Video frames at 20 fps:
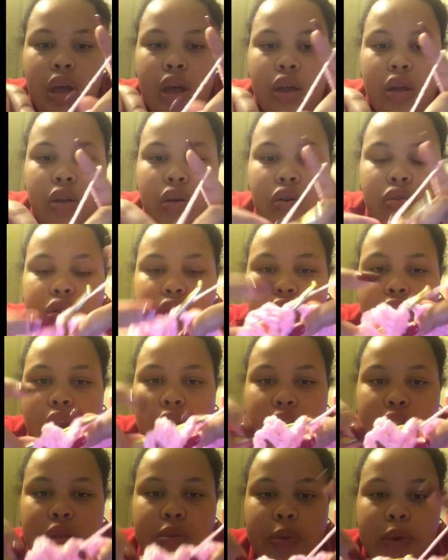You go to the
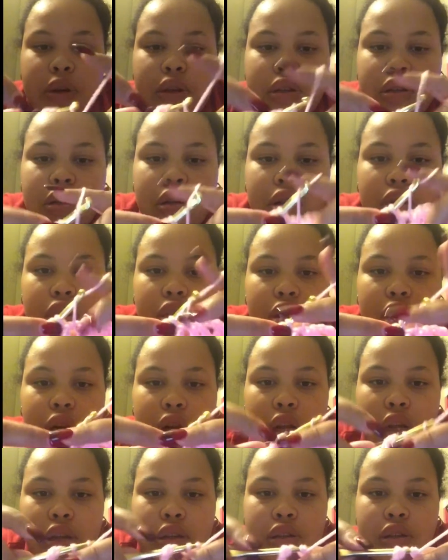next space,
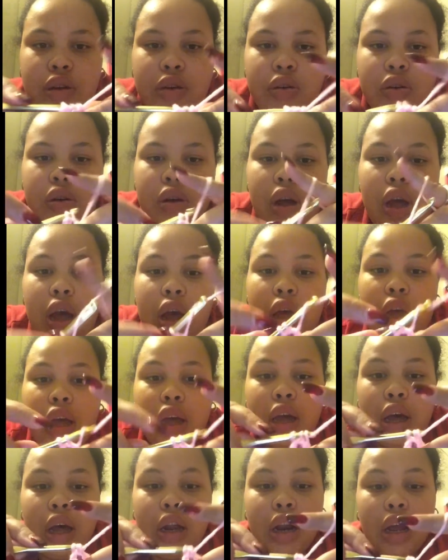like so.
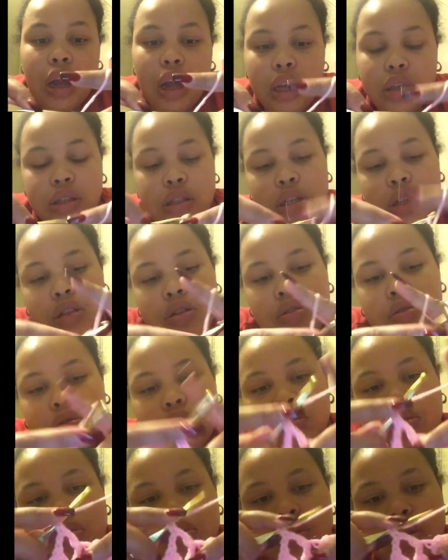Gonna continue
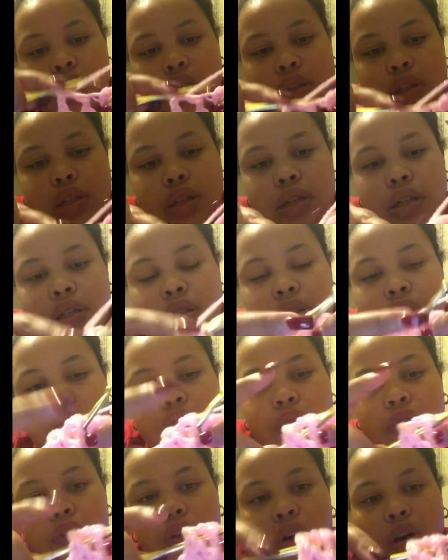doing this
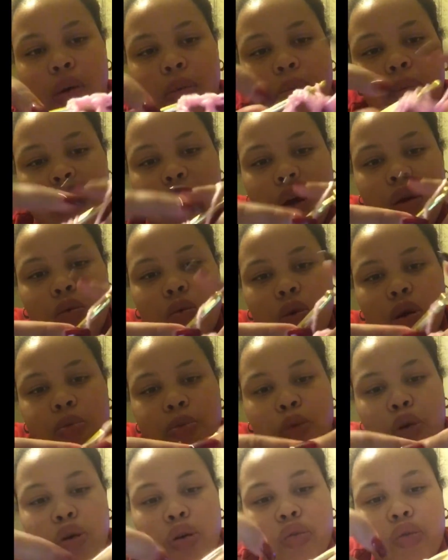for about one
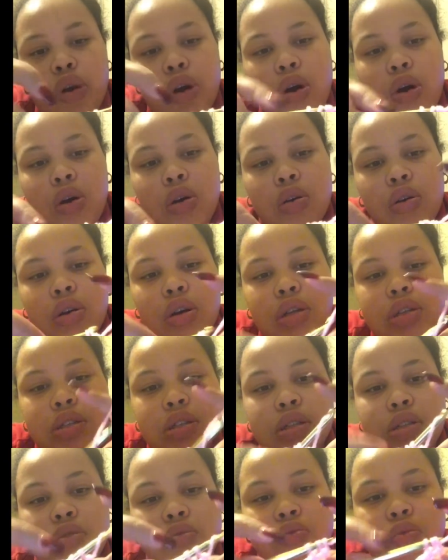more row, because
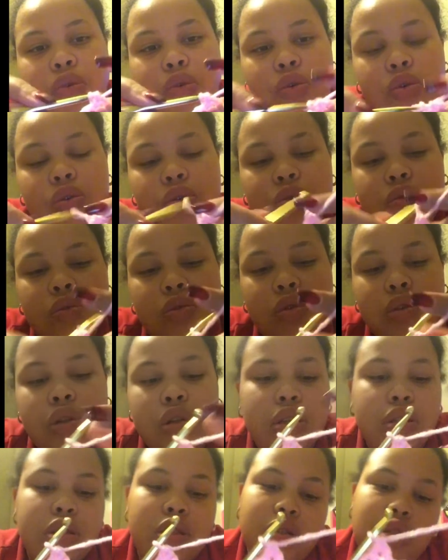
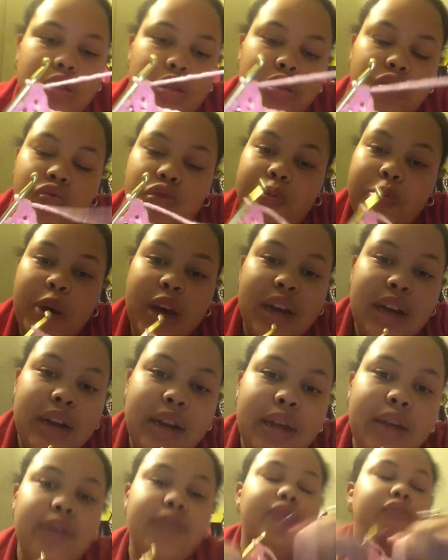this is just
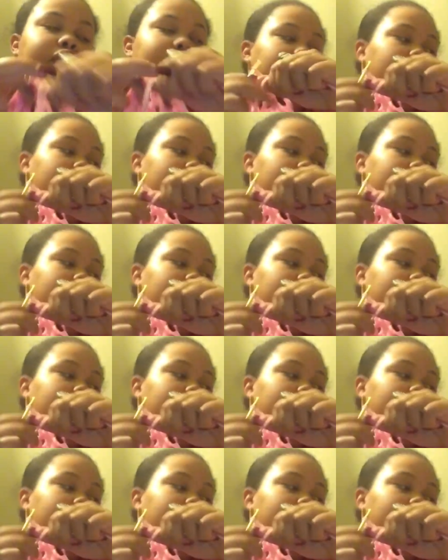repetitive.